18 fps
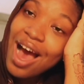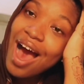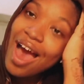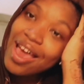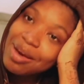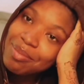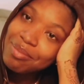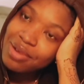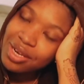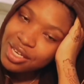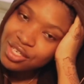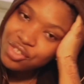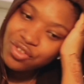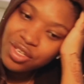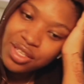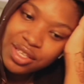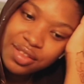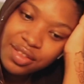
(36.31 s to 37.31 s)
I am
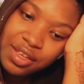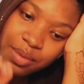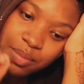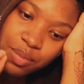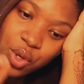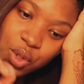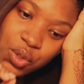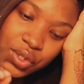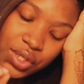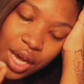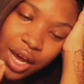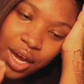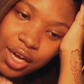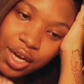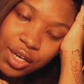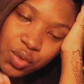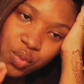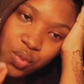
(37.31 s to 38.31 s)
literally the most
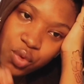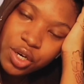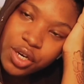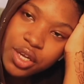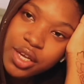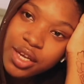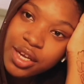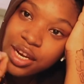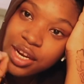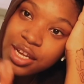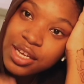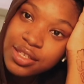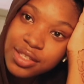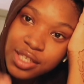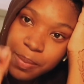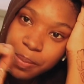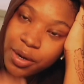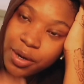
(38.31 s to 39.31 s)
hardworking,
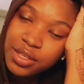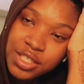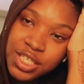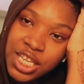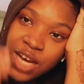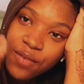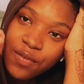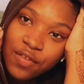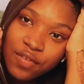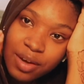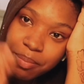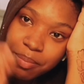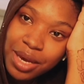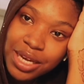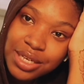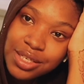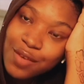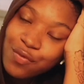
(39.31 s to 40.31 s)
lazy person I've ever
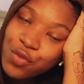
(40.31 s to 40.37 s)
met.